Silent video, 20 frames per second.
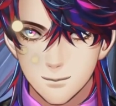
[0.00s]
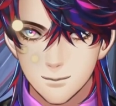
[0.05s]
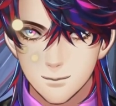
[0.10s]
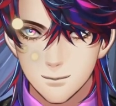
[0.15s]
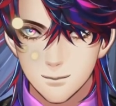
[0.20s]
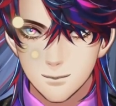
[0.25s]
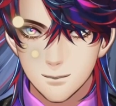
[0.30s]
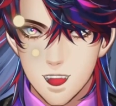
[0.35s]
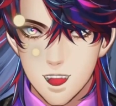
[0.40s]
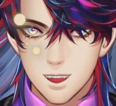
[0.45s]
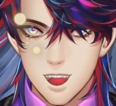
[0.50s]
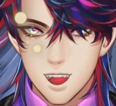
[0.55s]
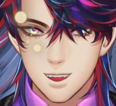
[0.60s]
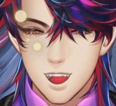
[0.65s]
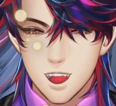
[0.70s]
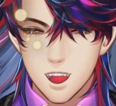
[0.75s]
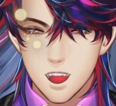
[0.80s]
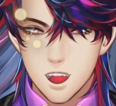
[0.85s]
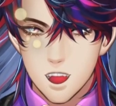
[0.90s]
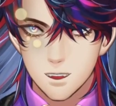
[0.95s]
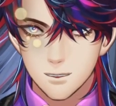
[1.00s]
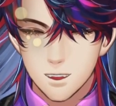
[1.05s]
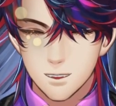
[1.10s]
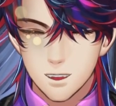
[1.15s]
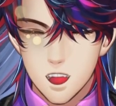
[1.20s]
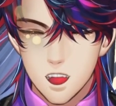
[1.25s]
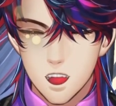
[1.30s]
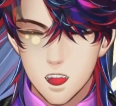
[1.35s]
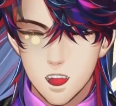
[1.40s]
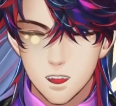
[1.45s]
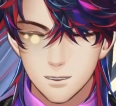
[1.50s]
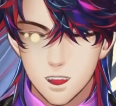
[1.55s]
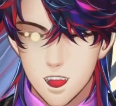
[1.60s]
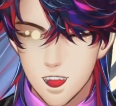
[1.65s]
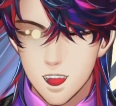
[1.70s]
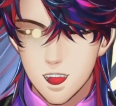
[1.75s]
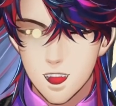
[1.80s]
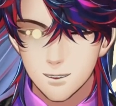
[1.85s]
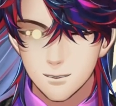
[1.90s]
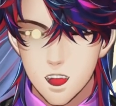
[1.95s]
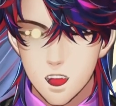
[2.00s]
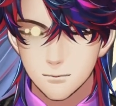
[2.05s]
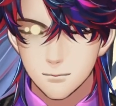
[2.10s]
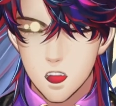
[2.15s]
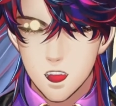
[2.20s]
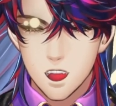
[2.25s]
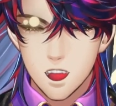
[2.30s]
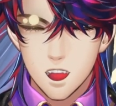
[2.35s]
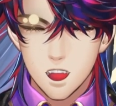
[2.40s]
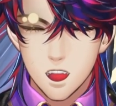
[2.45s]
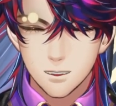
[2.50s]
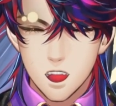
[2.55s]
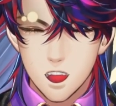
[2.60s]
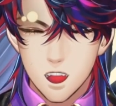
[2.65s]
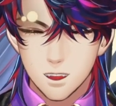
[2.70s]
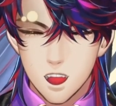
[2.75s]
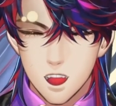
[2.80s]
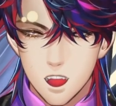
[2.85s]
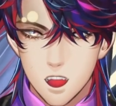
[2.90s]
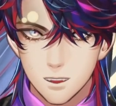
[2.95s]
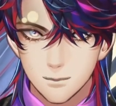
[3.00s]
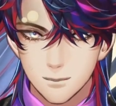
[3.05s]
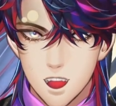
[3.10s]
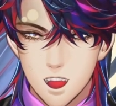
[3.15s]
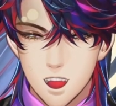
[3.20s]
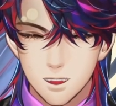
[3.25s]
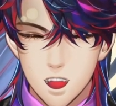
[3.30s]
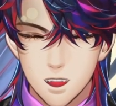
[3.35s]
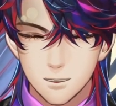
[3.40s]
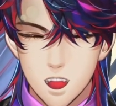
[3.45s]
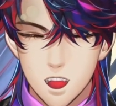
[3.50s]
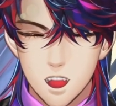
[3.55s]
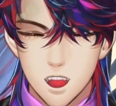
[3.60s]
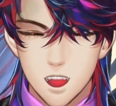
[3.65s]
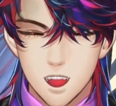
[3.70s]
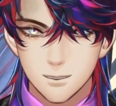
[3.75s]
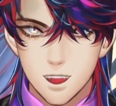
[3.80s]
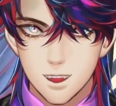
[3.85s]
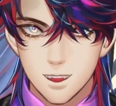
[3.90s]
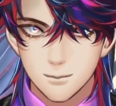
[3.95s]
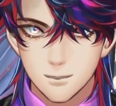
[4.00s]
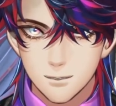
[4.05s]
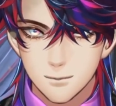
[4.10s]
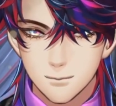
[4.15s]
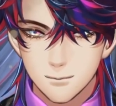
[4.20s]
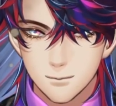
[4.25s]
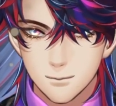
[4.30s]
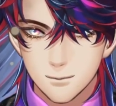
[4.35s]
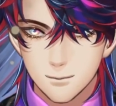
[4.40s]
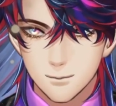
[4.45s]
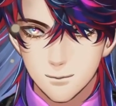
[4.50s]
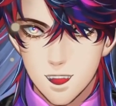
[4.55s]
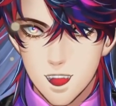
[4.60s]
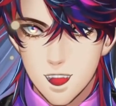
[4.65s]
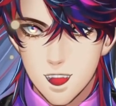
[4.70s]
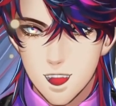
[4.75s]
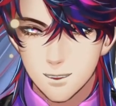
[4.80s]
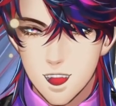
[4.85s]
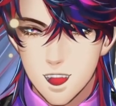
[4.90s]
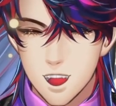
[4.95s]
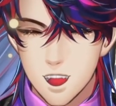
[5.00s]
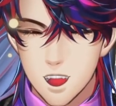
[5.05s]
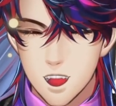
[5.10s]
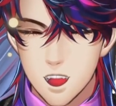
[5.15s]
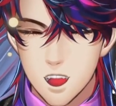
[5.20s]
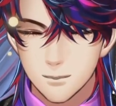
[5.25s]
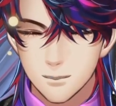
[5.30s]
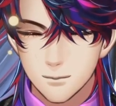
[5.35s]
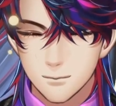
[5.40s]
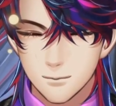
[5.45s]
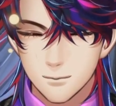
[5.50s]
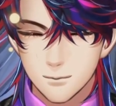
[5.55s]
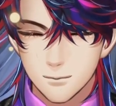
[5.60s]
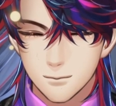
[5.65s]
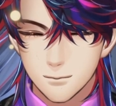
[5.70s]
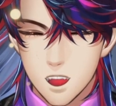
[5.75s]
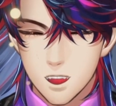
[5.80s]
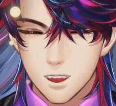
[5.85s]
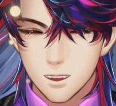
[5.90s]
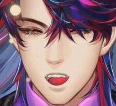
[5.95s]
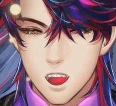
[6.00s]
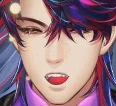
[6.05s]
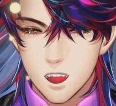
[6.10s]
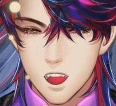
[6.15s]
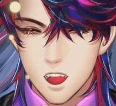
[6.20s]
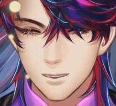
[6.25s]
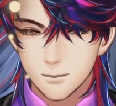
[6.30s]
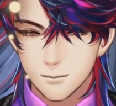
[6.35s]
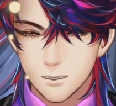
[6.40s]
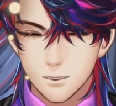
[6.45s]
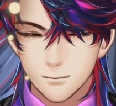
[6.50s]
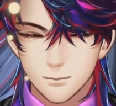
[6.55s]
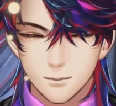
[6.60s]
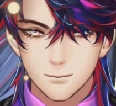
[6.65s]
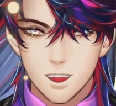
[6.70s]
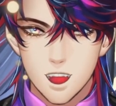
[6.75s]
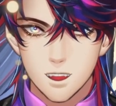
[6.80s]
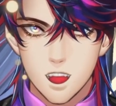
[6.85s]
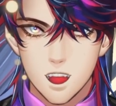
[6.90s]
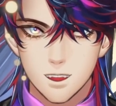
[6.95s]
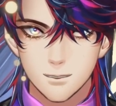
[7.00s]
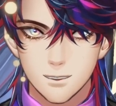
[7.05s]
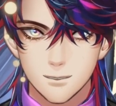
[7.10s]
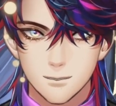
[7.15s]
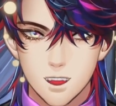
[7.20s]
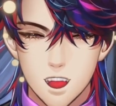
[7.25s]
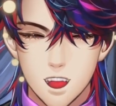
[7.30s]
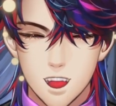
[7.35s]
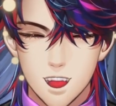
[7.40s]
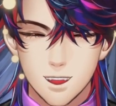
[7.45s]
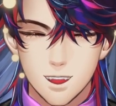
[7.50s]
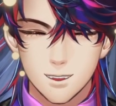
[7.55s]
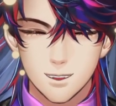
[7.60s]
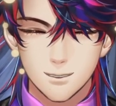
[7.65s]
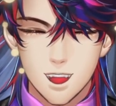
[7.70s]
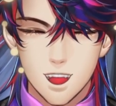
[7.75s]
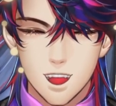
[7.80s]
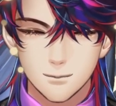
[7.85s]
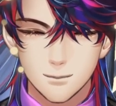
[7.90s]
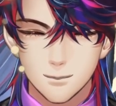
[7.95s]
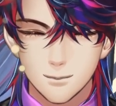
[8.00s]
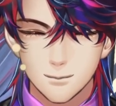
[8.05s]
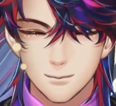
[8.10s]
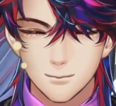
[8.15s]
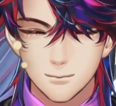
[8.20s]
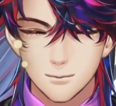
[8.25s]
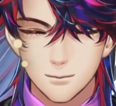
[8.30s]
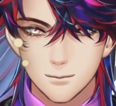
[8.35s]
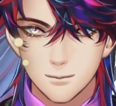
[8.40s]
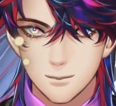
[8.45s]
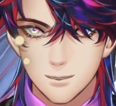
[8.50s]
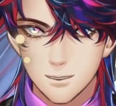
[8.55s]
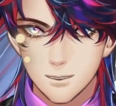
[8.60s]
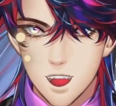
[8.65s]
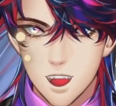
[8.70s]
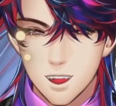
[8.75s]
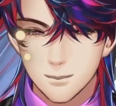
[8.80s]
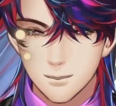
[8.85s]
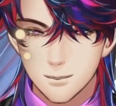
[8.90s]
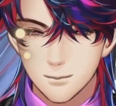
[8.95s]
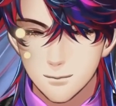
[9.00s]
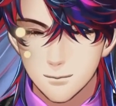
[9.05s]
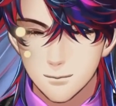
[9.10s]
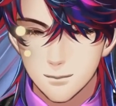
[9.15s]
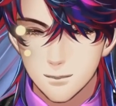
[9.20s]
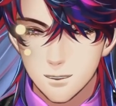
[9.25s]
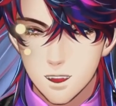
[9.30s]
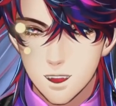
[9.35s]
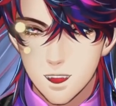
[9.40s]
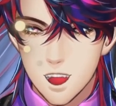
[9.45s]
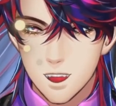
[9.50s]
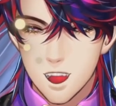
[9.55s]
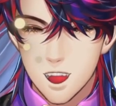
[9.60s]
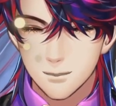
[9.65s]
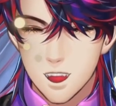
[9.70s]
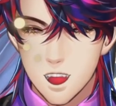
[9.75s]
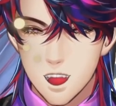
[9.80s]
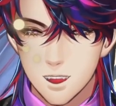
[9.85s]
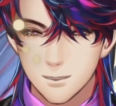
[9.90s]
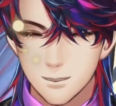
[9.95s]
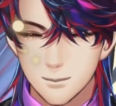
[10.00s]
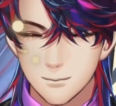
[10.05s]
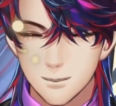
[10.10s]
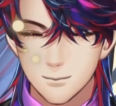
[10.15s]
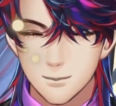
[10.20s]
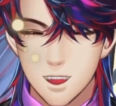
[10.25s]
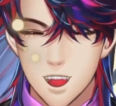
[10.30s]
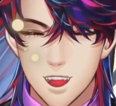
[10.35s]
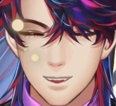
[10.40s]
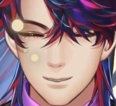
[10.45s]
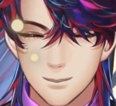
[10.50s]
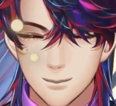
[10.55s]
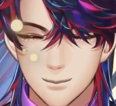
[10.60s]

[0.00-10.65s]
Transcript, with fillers: Listen to be do you be so noble. You really do go to insist on helping. I feel so relieved. There's some hope if we have Schale's support. True. Things are looking up at least.